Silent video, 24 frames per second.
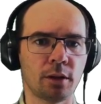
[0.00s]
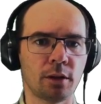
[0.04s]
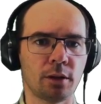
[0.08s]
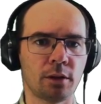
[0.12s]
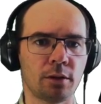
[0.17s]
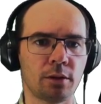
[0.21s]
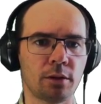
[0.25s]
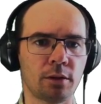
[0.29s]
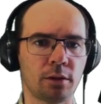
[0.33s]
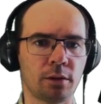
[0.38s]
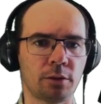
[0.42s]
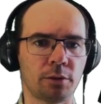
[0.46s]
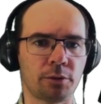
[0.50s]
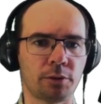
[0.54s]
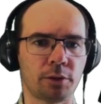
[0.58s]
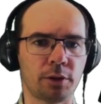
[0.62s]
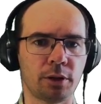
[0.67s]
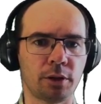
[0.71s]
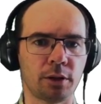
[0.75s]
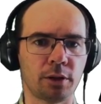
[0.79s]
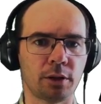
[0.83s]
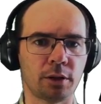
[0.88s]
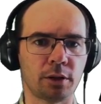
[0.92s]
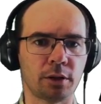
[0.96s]
of
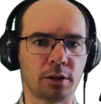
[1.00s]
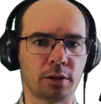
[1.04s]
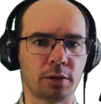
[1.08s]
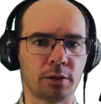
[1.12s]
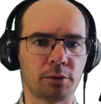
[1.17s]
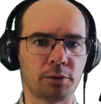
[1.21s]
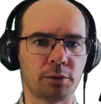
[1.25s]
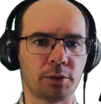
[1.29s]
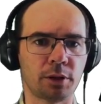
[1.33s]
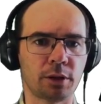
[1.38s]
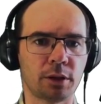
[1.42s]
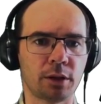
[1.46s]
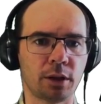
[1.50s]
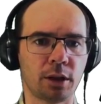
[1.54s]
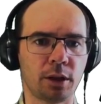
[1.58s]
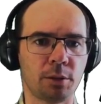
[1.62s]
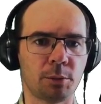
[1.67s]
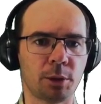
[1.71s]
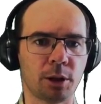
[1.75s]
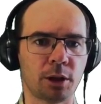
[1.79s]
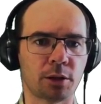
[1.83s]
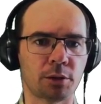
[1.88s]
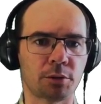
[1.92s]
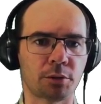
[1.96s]
the same
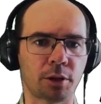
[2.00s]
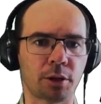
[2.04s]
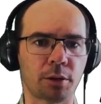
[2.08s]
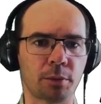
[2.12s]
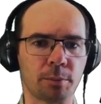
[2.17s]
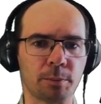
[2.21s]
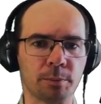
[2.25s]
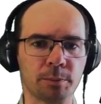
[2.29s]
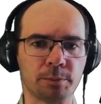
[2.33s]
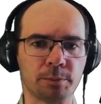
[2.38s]
algorithm,